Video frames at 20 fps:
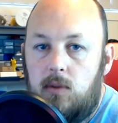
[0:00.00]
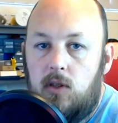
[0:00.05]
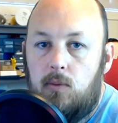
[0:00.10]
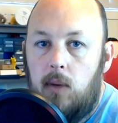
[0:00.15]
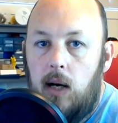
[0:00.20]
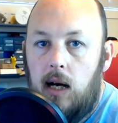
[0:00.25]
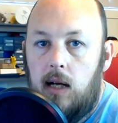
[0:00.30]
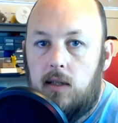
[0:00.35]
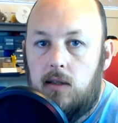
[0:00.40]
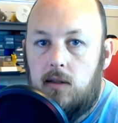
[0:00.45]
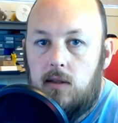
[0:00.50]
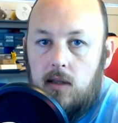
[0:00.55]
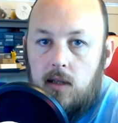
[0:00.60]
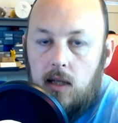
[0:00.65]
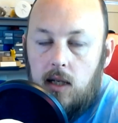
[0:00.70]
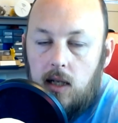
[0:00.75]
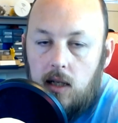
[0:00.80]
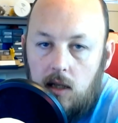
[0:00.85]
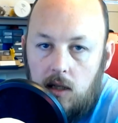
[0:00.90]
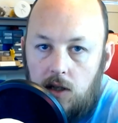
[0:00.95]
smarts,
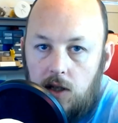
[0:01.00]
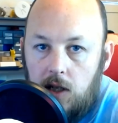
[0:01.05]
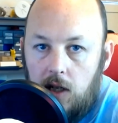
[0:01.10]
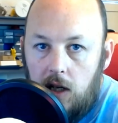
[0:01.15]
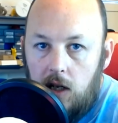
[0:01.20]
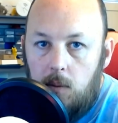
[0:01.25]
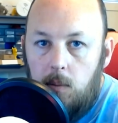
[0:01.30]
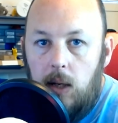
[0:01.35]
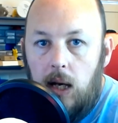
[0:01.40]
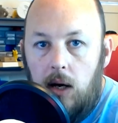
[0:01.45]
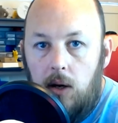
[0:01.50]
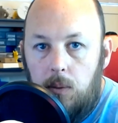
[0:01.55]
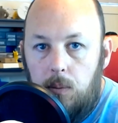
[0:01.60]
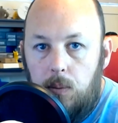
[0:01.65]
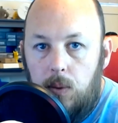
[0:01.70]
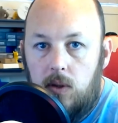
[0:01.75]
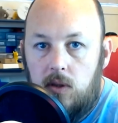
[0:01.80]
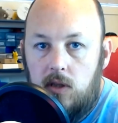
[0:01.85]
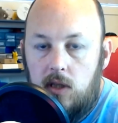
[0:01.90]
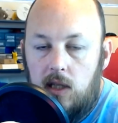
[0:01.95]
then you're going to be able to
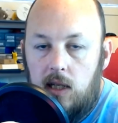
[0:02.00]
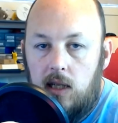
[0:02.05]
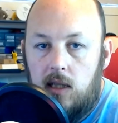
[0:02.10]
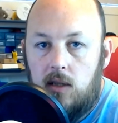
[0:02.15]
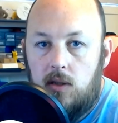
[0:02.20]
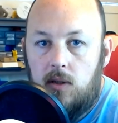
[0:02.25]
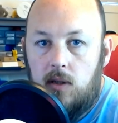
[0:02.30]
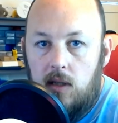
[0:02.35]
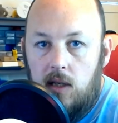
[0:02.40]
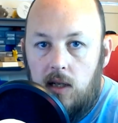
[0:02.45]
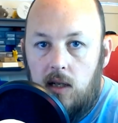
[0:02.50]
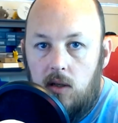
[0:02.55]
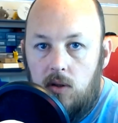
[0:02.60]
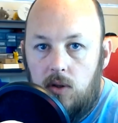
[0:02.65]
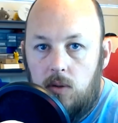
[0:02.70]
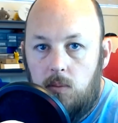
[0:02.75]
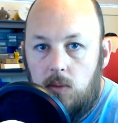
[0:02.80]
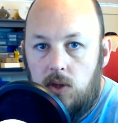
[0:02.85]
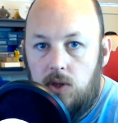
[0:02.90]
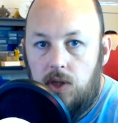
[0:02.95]
put it together and get a
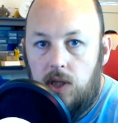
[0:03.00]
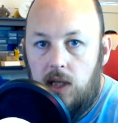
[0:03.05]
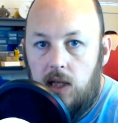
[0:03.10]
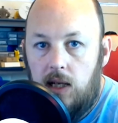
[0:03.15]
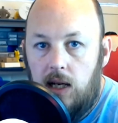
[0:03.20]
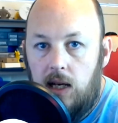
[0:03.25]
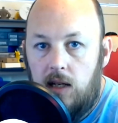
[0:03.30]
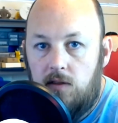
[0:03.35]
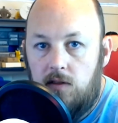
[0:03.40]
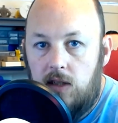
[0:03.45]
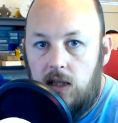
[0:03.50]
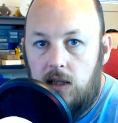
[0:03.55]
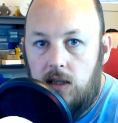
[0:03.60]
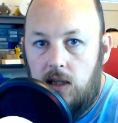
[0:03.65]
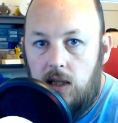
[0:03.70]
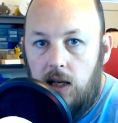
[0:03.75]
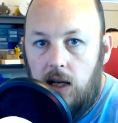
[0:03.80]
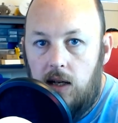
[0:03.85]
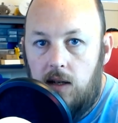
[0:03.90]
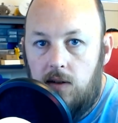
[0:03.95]
good machine out of it at
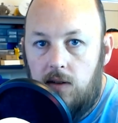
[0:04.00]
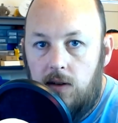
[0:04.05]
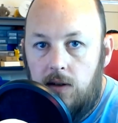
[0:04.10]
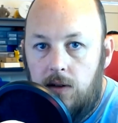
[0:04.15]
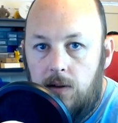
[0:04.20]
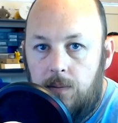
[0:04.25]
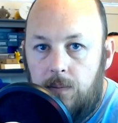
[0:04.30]
the end.